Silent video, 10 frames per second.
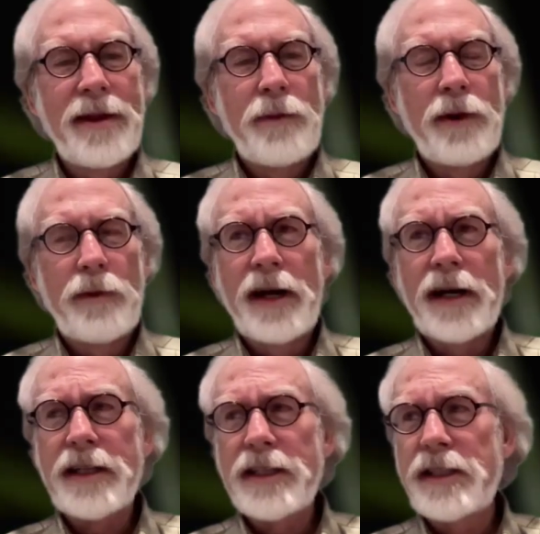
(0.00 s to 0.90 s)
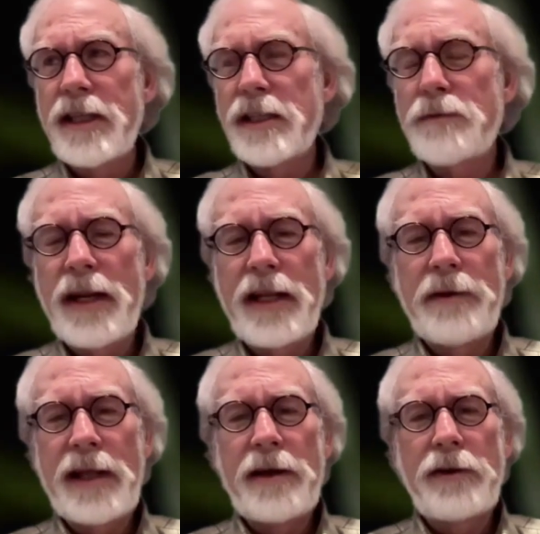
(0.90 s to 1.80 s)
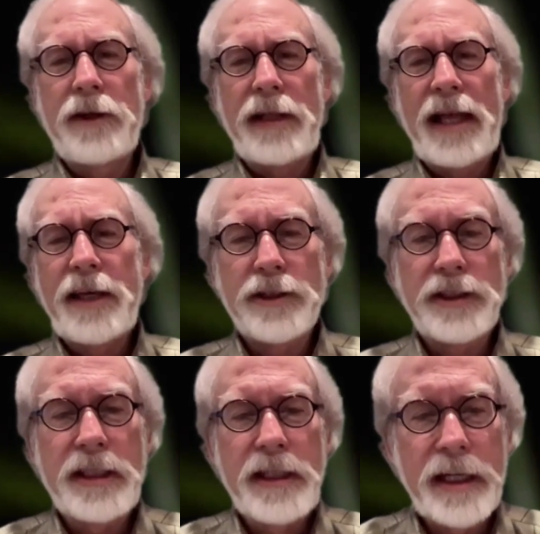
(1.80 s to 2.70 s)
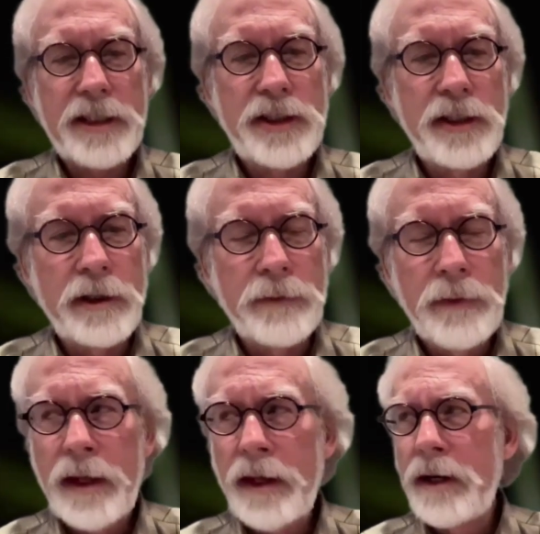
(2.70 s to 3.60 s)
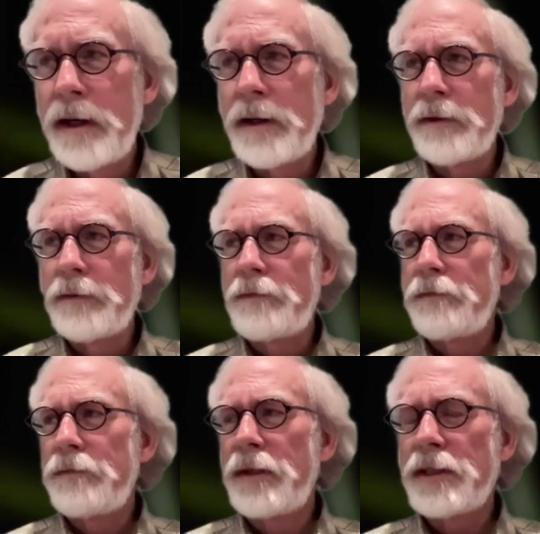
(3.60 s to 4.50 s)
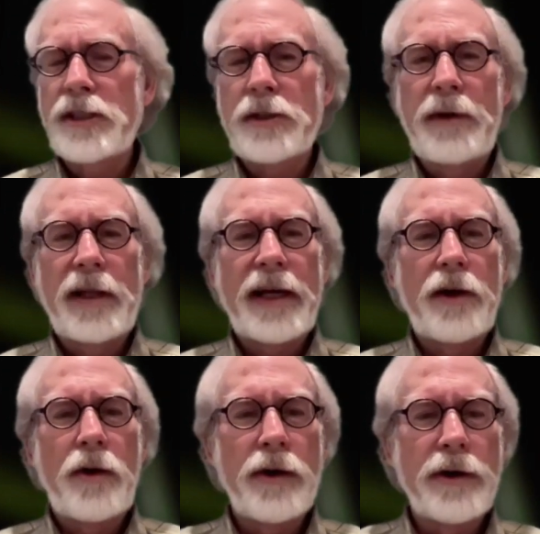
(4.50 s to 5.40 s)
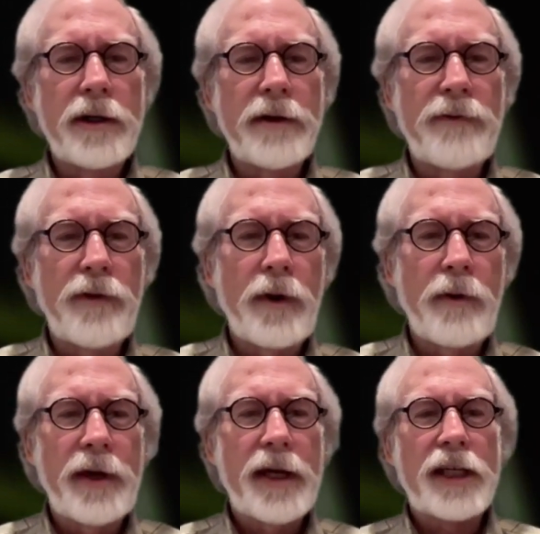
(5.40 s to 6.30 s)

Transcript: Well, we're not going to see as many uh, you'll, like you'll see next year. Uh, this is going to be like an hors d'oeuvre for what we can